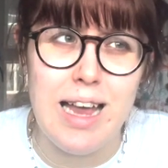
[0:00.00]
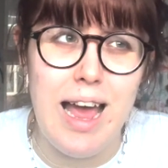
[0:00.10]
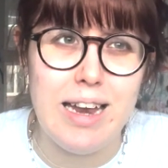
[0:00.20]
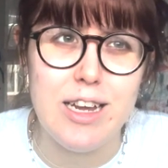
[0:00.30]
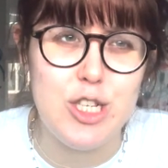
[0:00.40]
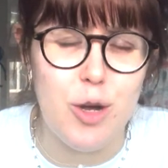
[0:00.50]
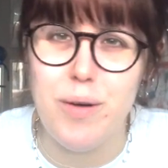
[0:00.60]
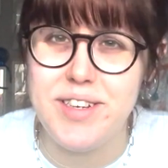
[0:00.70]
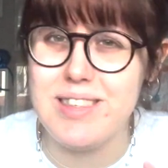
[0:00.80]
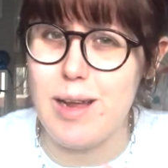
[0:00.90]
and I don't
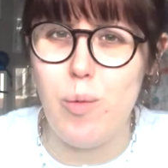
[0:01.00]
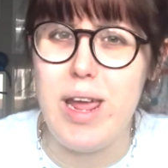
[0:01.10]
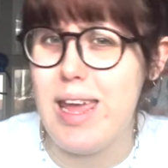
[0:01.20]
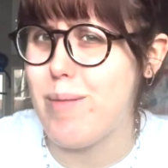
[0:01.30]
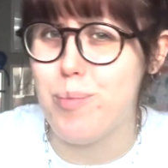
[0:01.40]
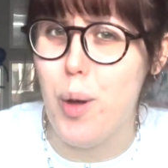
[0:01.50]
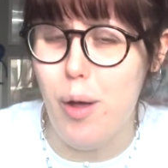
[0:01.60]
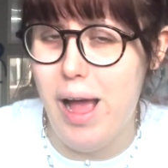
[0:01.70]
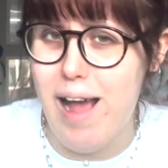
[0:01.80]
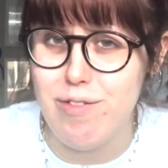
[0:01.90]
understand why he
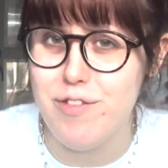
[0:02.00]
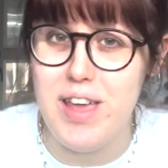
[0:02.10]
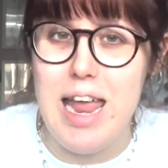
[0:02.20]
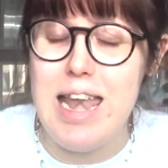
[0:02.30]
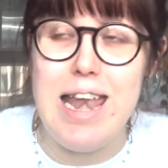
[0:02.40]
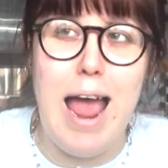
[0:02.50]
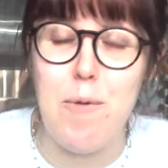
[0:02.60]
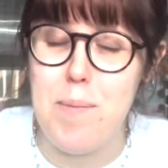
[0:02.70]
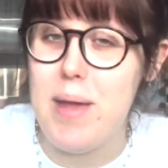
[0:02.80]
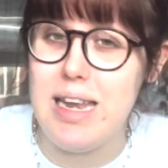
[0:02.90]
put half of it in and
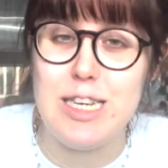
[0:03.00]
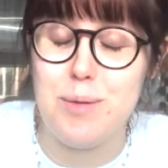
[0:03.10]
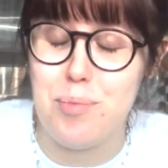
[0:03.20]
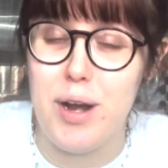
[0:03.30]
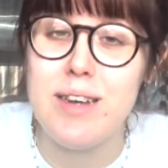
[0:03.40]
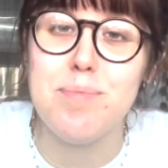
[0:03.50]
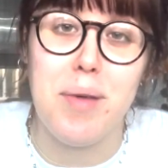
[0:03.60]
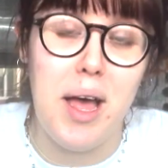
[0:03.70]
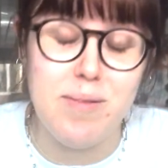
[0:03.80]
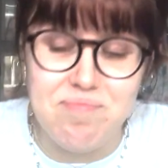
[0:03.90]
how it made it to print,
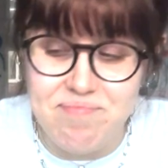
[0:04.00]
but